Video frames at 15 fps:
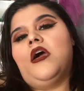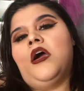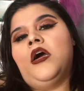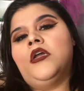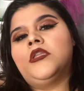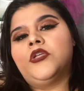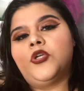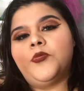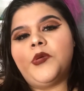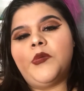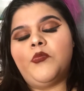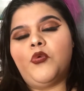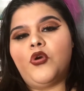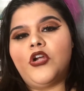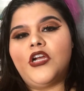a little bit
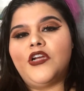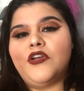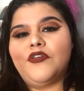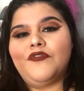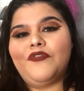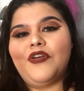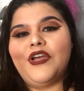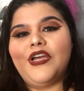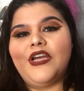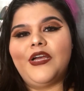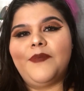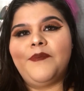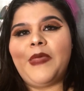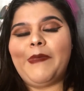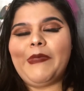more of
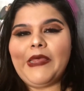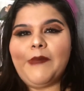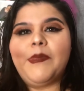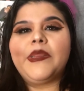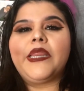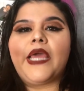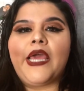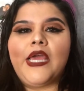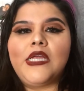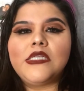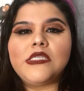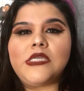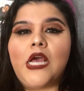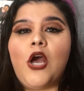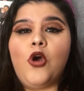maybe a plan
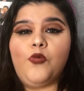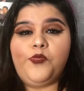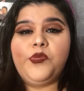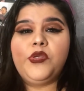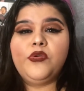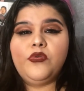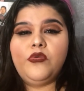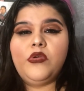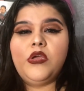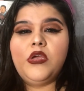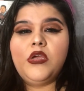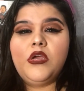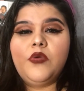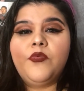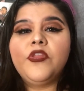to help you
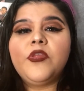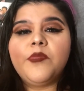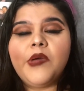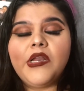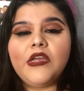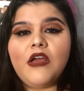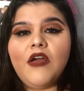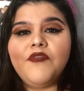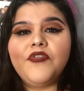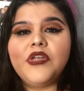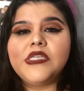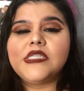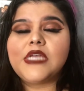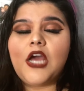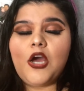with the body
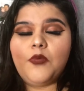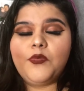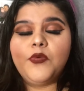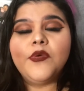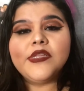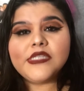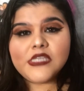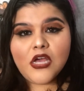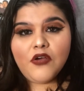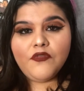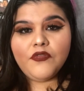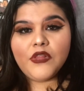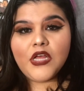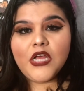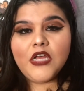confidence, to help you with
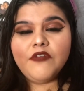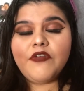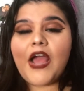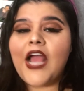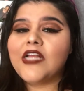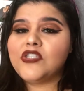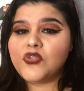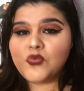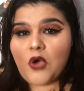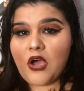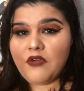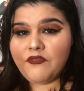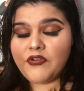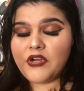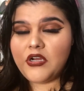self-love, I do
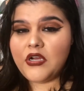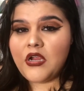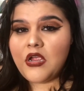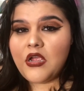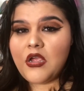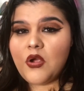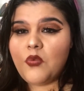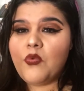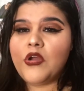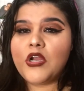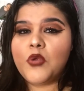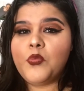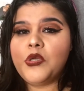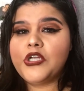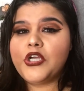offer
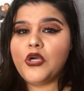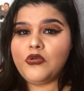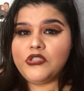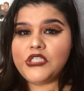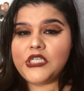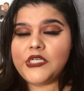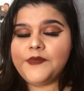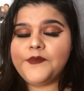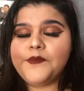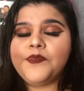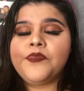one-on-one coaching.